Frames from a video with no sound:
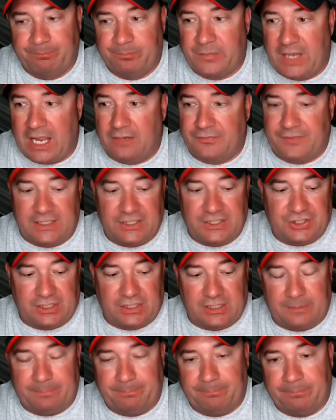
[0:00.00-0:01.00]
Now finishing
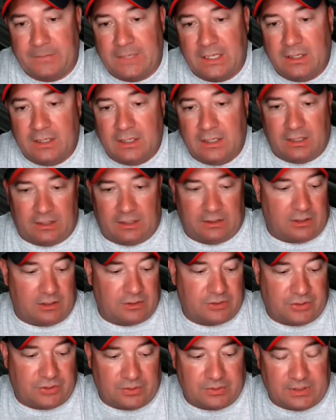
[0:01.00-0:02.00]
up, a long
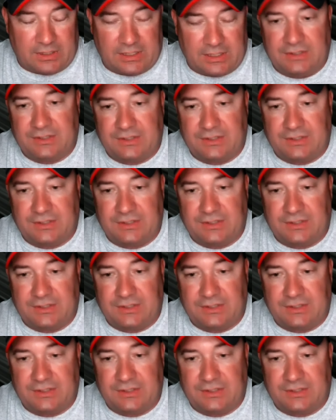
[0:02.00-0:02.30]
show today.